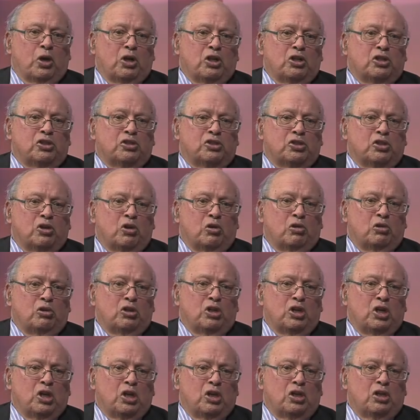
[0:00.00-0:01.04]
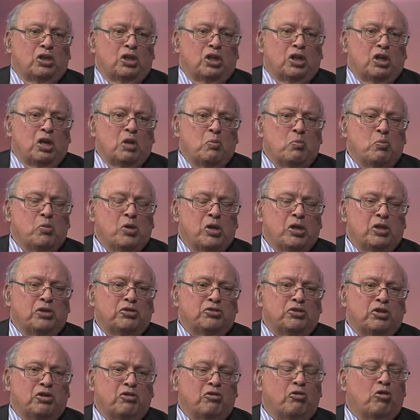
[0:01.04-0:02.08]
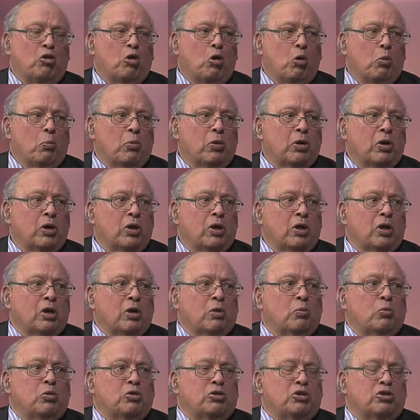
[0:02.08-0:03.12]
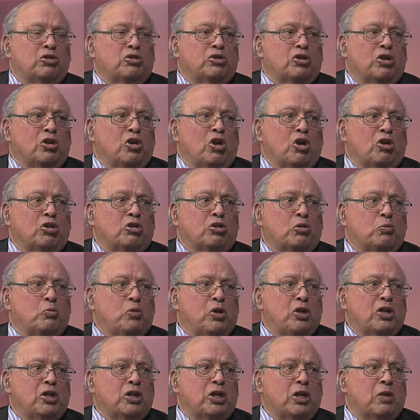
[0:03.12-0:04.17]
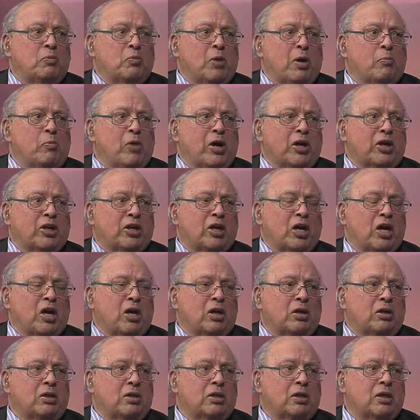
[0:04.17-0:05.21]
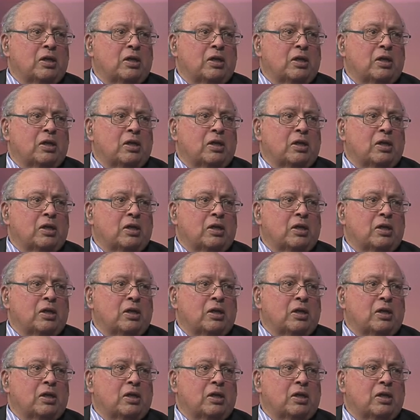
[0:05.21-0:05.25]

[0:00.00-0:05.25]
is called the NIMBY syndrome, which is not to build it in my backyard.